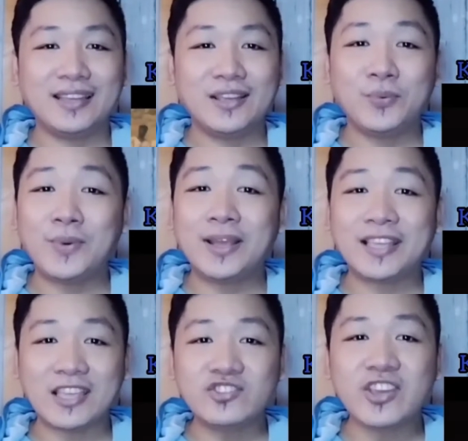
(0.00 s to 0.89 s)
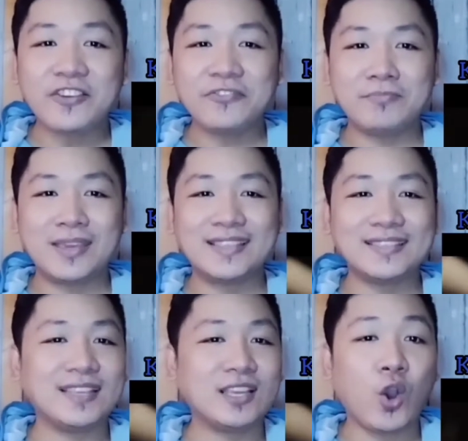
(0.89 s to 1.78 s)
well, KGF means the
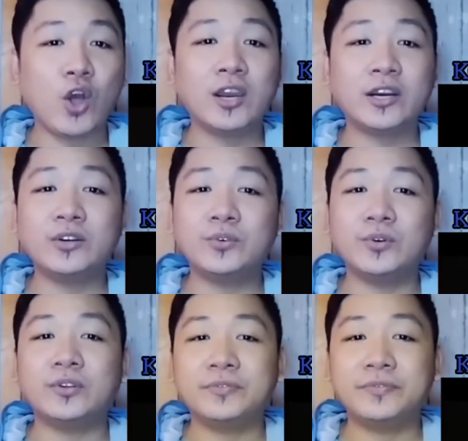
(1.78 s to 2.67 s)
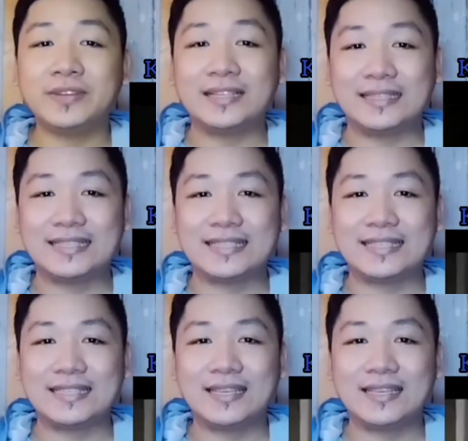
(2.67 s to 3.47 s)
Kolar gold fields.